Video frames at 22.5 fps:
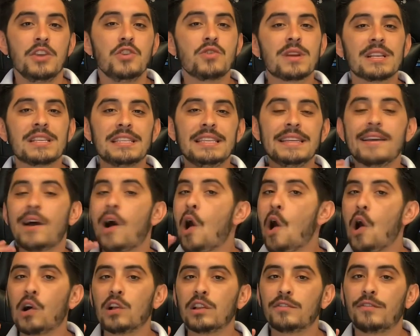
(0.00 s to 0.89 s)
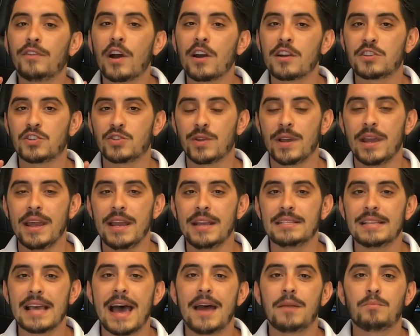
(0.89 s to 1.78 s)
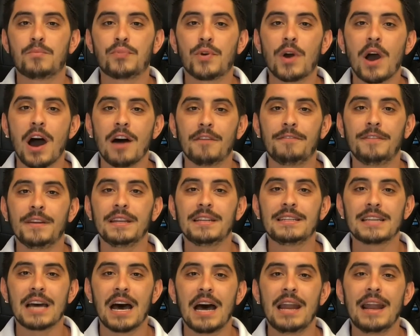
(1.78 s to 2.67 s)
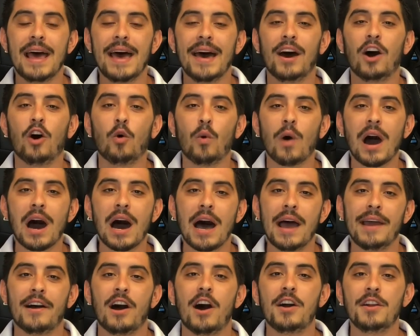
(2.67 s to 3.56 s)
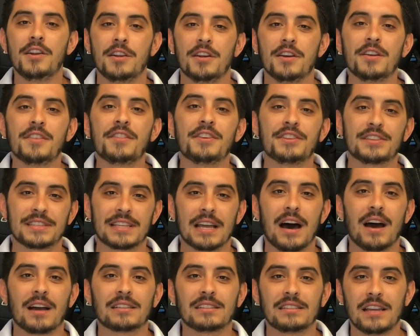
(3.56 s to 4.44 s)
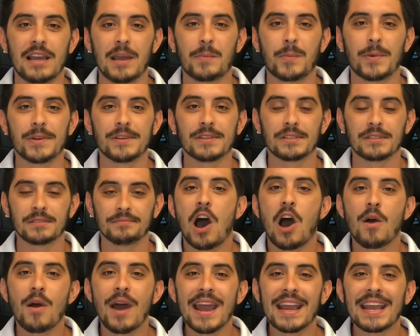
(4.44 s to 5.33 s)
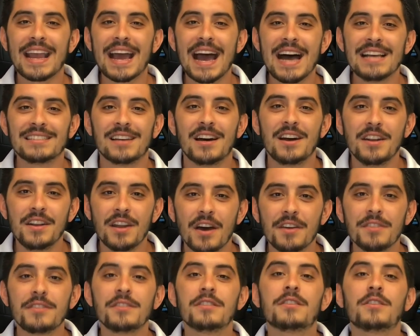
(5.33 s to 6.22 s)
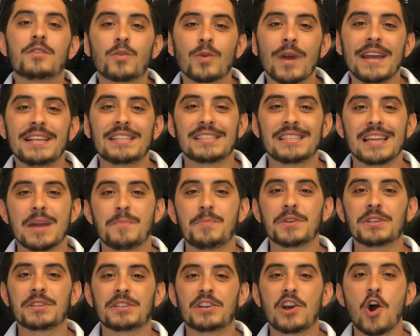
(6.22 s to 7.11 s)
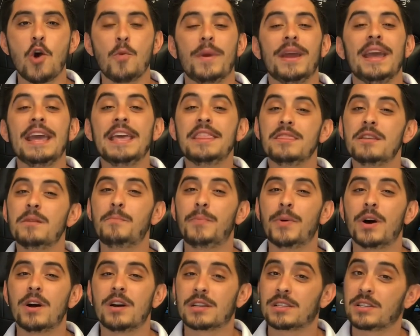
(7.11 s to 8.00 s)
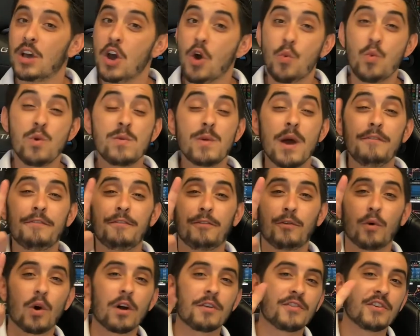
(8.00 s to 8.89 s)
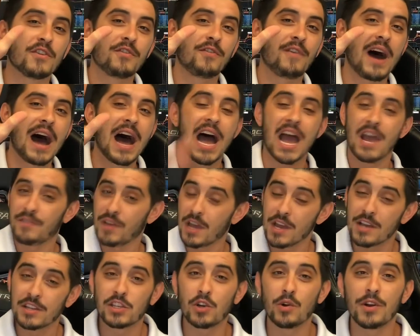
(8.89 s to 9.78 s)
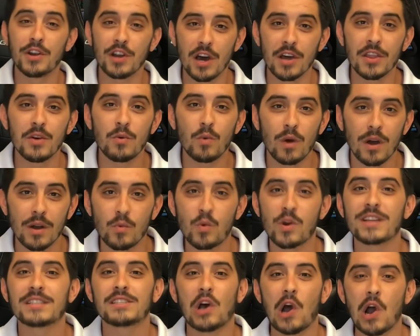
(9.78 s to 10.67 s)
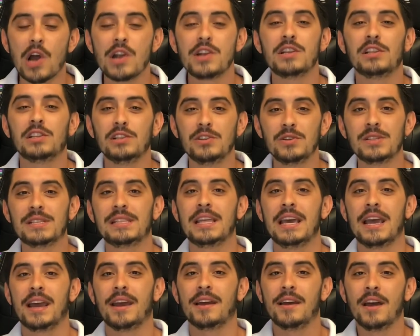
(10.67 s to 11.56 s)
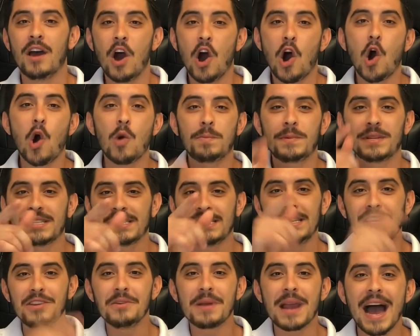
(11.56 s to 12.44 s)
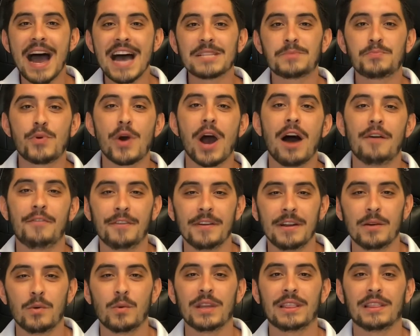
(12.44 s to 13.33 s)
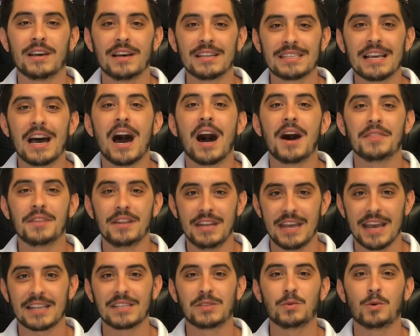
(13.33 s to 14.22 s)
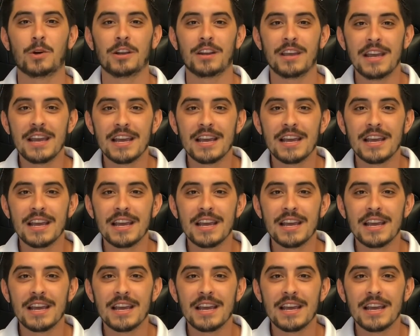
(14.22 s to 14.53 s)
you can see all of our trades at profit.ly under the Stock Snipers. All right, guys, another great Sniper Scope in the books. We went 4 for 5, so another one where it's hard to lose there. Hope to see you guys profiting with us on the next one.